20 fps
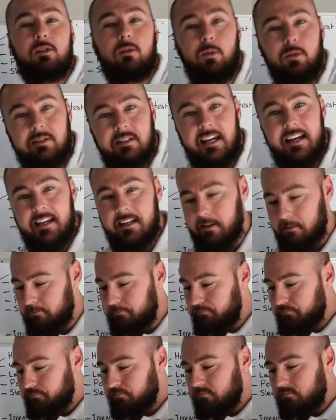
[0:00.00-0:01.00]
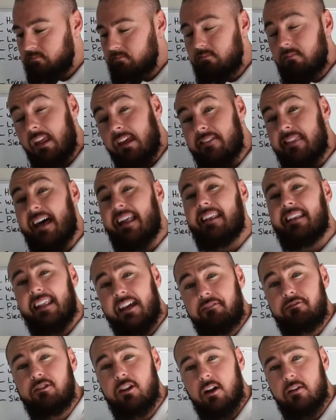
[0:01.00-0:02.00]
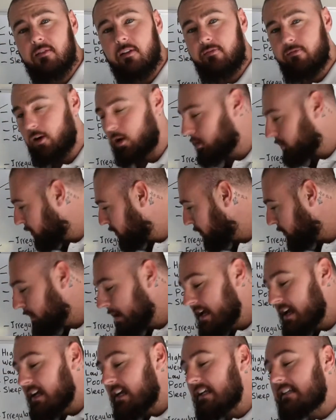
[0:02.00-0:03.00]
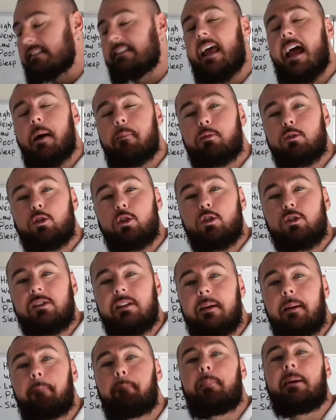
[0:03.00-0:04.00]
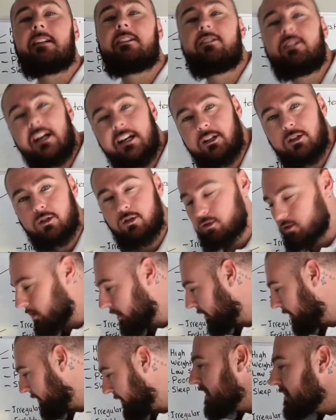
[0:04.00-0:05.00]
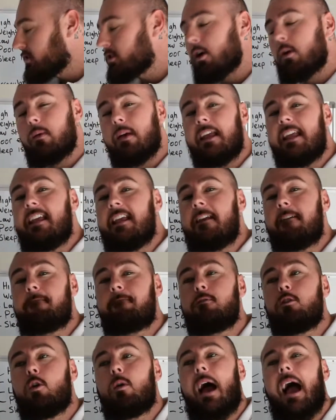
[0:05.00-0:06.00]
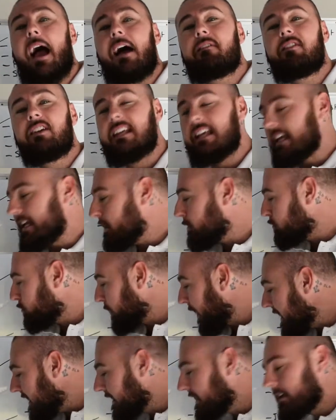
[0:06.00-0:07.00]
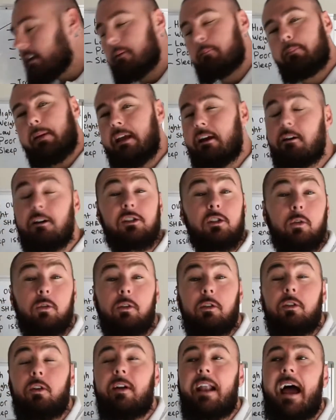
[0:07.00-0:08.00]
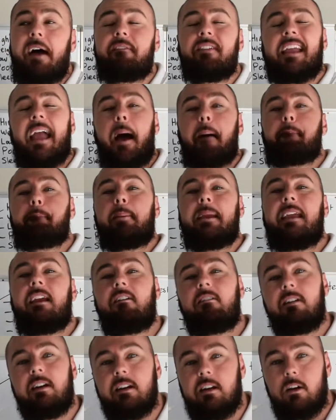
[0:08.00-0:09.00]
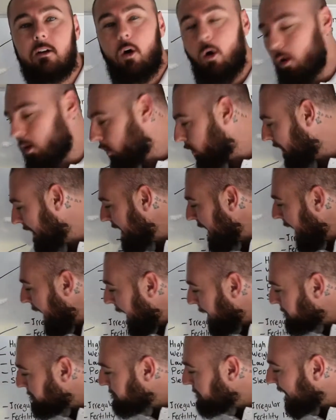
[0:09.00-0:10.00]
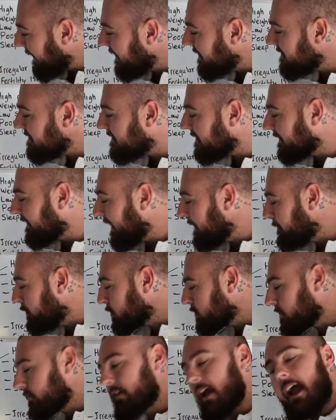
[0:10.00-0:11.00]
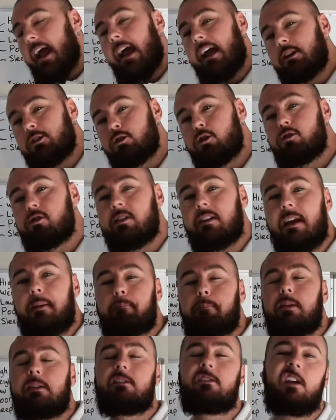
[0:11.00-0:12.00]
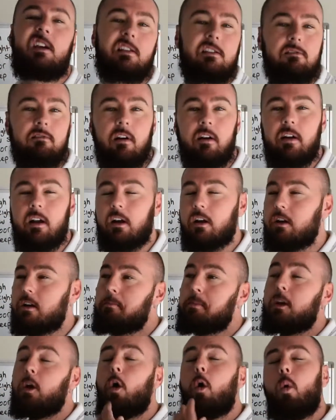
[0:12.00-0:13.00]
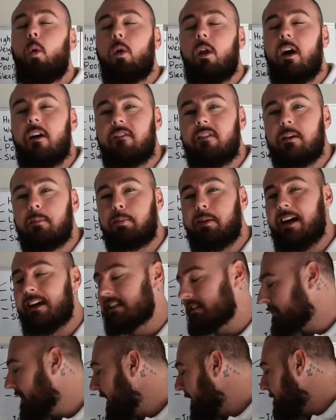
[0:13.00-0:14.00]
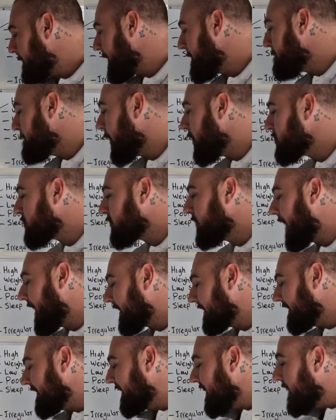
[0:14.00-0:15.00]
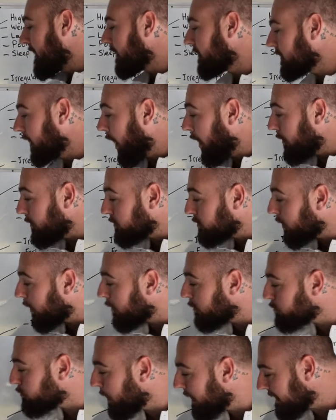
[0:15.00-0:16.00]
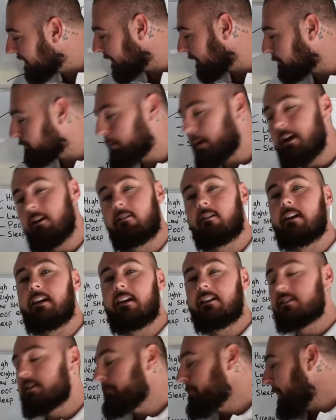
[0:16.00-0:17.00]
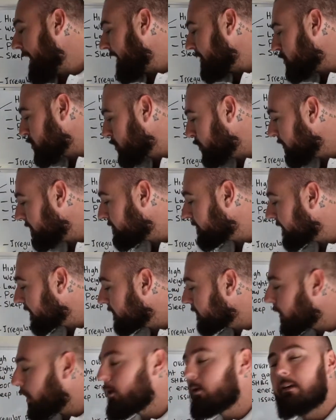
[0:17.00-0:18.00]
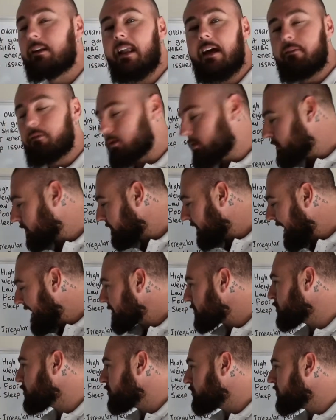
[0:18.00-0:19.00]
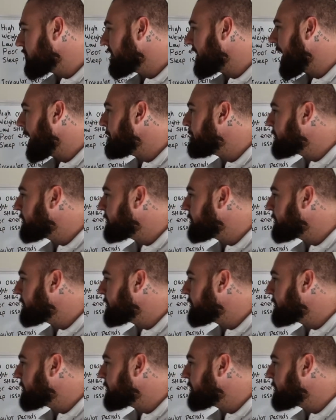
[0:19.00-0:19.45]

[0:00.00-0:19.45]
luteum, that leftover follicle, is now producing progesterone. So if you're having irregular periods or you're not having a period at all, it means the levels of estrogen and progesterone are going to be all over the place, but most likely low. So irregular periods are triggering low levels of estrogen and